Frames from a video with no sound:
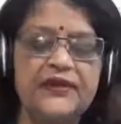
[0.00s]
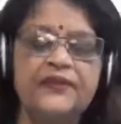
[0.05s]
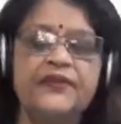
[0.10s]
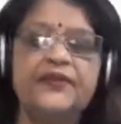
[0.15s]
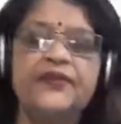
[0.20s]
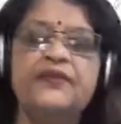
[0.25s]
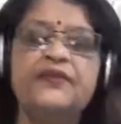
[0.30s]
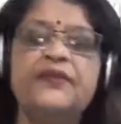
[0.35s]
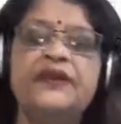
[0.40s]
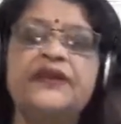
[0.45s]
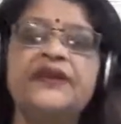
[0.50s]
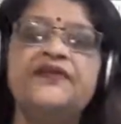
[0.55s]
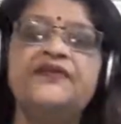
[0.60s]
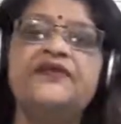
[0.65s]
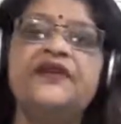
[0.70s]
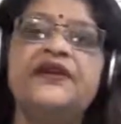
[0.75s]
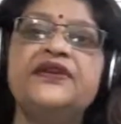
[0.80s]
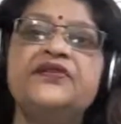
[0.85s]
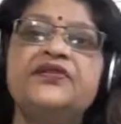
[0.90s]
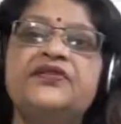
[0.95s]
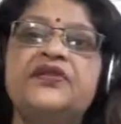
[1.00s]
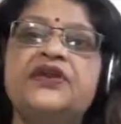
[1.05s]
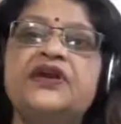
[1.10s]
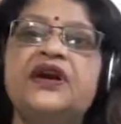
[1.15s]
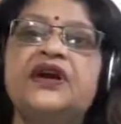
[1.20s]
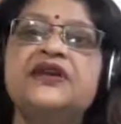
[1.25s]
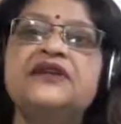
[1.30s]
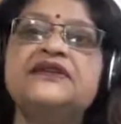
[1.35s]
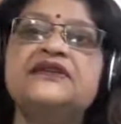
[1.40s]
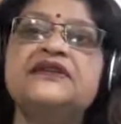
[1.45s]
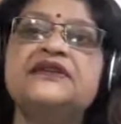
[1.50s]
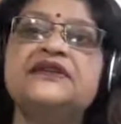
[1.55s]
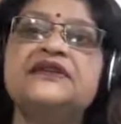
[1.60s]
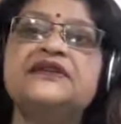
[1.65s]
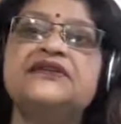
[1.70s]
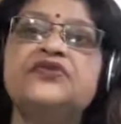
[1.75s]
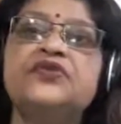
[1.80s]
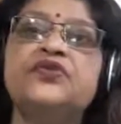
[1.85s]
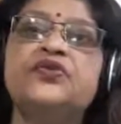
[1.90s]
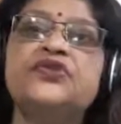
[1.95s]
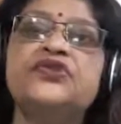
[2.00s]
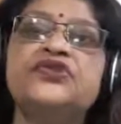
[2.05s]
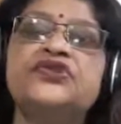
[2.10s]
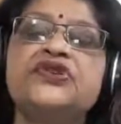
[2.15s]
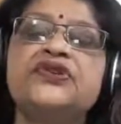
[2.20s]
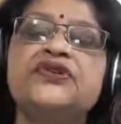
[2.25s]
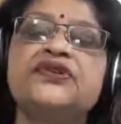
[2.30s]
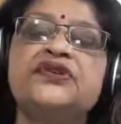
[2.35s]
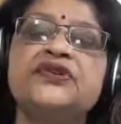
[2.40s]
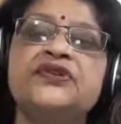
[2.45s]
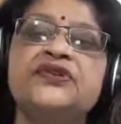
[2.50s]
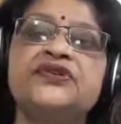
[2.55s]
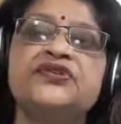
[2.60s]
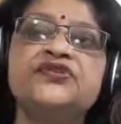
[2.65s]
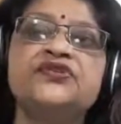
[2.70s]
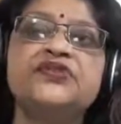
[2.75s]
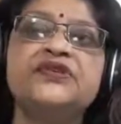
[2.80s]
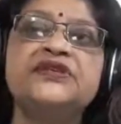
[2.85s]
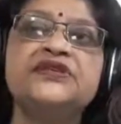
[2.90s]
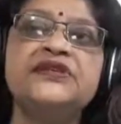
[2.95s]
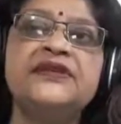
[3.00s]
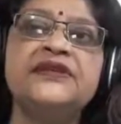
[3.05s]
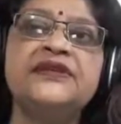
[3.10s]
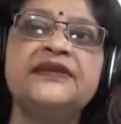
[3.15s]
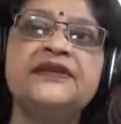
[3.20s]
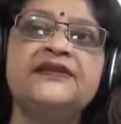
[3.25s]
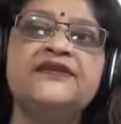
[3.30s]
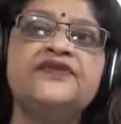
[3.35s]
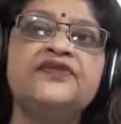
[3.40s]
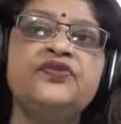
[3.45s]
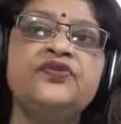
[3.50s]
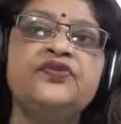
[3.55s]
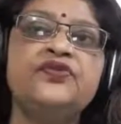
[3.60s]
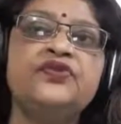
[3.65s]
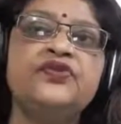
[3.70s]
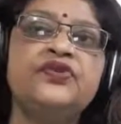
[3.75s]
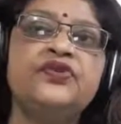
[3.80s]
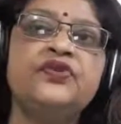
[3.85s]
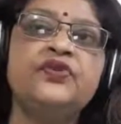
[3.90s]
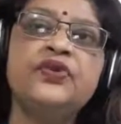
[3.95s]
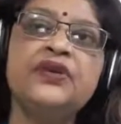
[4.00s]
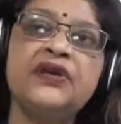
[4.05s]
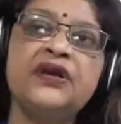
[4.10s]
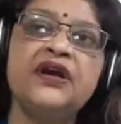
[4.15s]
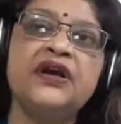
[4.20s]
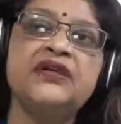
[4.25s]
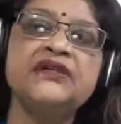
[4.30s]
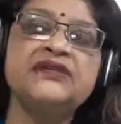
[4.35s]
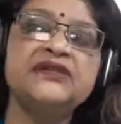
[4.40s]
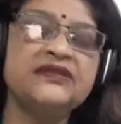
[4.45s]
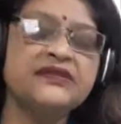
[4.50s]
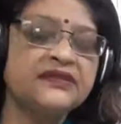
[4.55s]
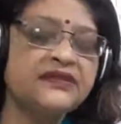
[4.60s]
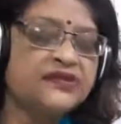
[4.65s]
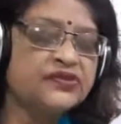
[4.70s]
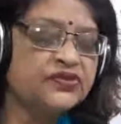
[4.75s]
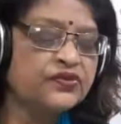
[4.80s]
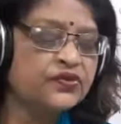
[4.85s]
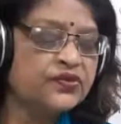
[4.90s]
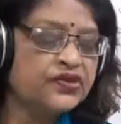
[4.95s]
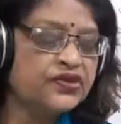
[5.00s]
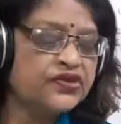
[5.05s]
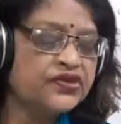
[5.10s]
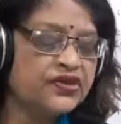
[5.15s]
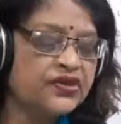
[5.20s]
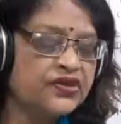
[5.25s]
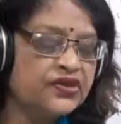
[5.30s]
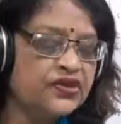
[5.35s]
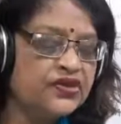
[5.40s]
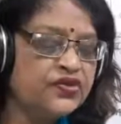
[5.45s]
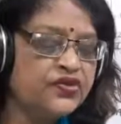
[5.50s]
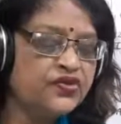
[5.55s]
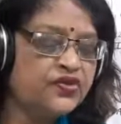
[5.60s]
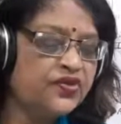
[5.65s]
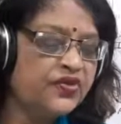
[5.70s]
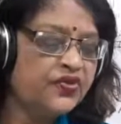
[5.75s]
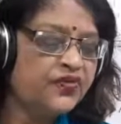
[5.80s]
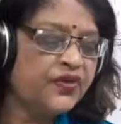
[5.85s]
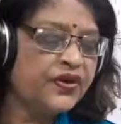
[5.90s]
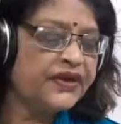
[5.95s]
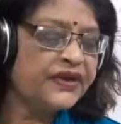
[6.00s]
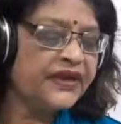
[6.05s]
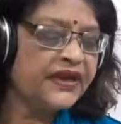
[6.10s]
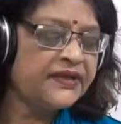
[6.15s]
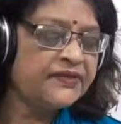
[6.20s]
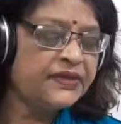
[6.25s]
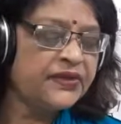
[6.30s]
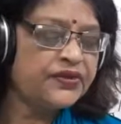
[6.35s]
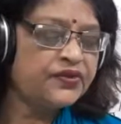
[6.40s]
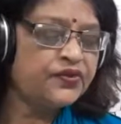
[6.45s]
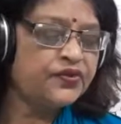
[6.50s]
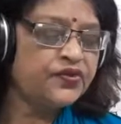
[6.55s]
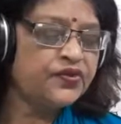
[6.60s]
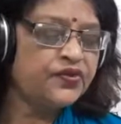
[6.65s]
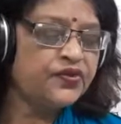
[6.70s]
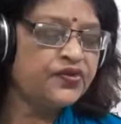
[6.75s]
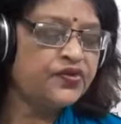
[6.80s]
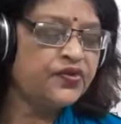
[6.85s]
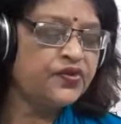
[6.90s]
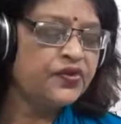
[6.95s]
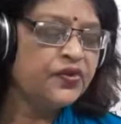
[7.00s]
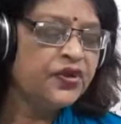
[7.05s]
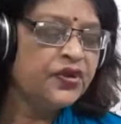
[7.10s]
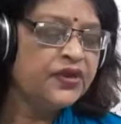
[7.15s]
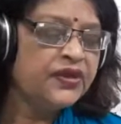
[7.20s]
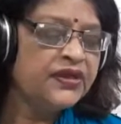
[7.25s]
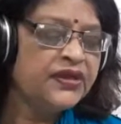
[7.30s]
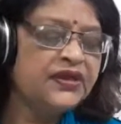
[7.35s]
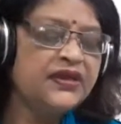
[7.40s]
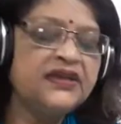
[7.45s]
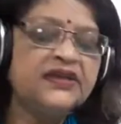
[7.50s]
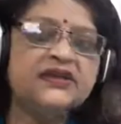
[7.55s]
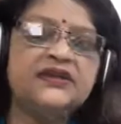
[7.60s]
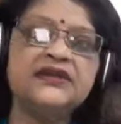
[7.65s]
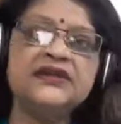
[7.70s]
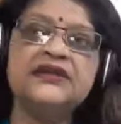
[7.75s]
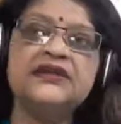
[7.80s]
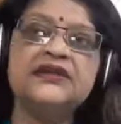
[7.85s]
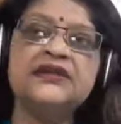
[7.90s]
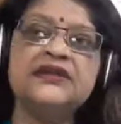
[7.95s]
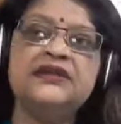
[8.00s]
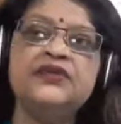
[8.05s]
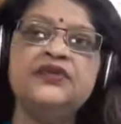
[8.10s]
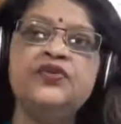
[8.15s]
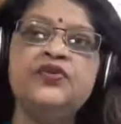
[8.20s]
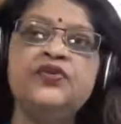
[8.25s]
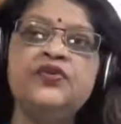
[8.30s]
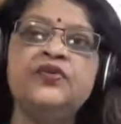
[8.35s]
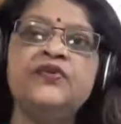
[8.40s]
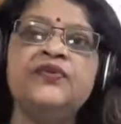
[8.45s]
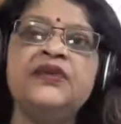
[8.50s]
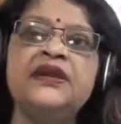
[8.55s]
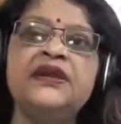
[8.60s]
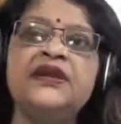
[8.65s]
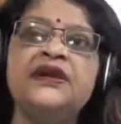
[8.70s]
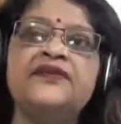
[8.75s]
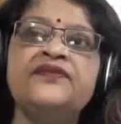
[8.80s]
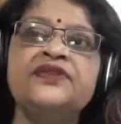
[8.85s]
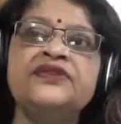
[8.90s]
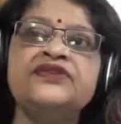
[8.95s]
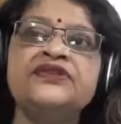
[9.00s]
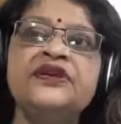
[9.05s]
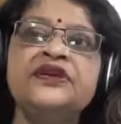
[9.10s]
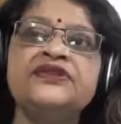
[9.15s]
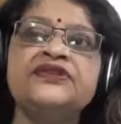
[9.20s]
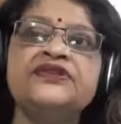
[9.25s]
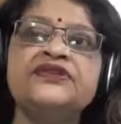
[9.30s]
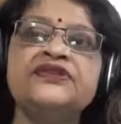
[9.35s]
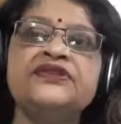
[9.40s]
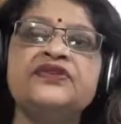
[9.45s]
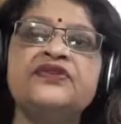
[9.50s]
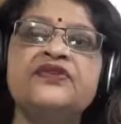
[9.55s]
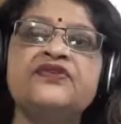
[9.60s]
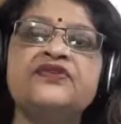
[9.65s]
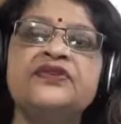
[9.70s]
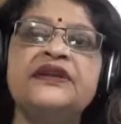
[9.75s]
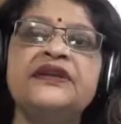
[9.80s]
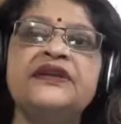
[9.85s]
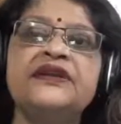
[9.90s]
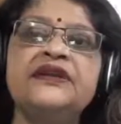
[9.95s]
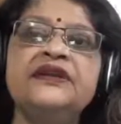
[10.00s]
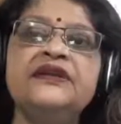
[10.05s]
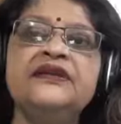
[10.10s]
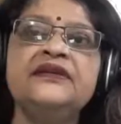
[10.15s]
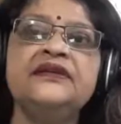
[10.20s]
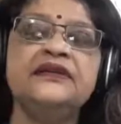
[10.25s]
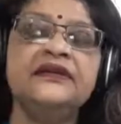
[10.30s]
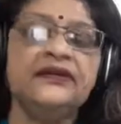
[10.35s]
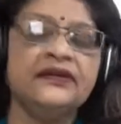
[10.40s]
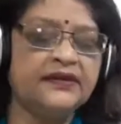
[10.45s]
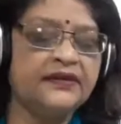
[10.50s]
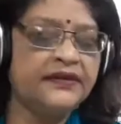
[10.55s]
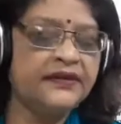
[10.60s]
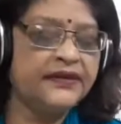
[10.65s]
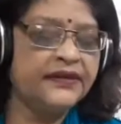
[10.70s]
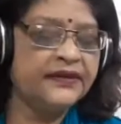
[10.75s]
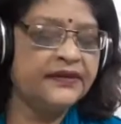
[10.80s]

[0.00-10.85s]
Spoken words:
but if I don't answer this question, so he is telling, if you don't answer this question, you know what I may do to you. You may have a chances of getting hurt.